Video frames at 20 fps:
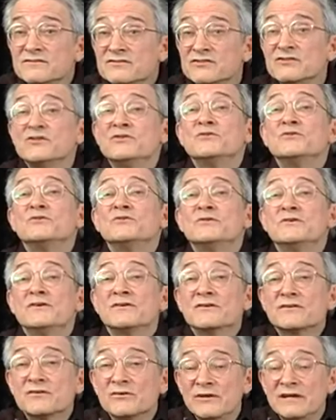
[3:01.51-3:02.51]
2,
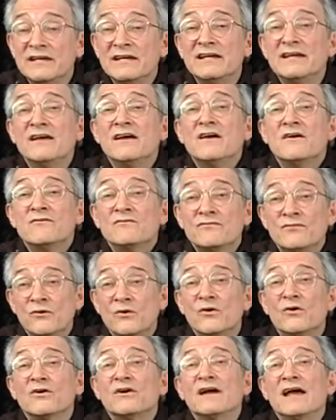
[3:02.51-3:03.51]
3,
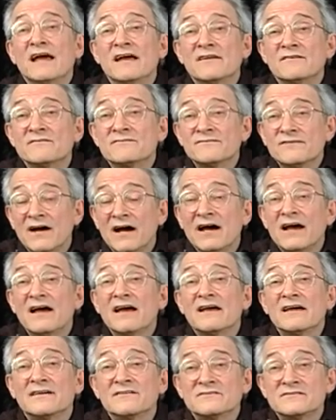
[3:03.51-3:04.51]
4, and
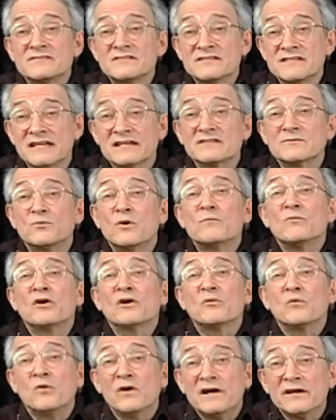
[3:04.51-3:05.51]
5, 6. One
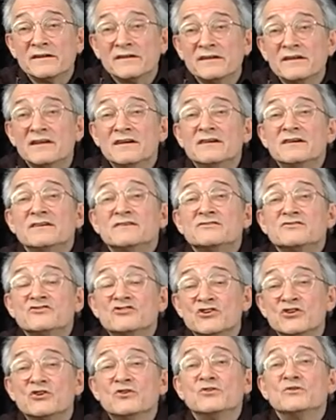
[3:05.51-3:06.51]
more. 1,
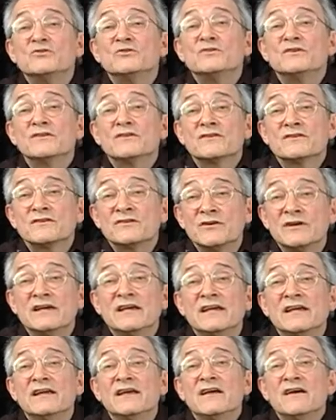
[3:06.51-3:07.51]
2, 3,
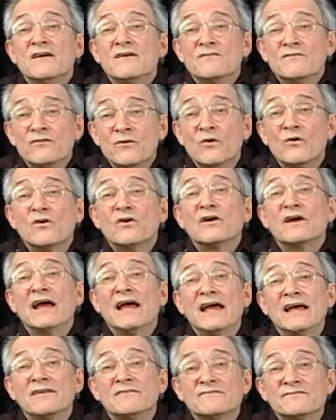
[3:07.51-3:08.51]
4,
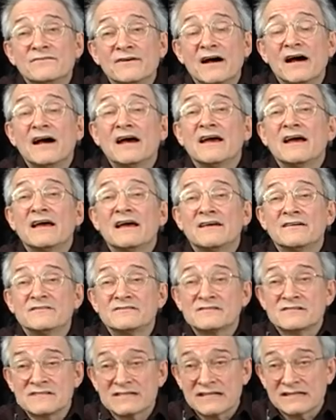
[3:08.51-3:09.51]
and
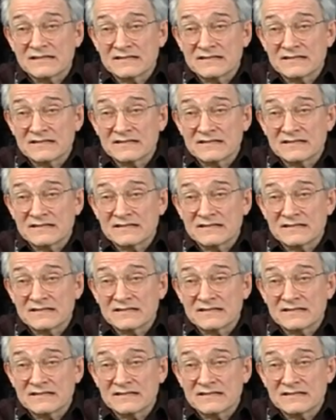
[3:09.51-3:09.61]
5, 6.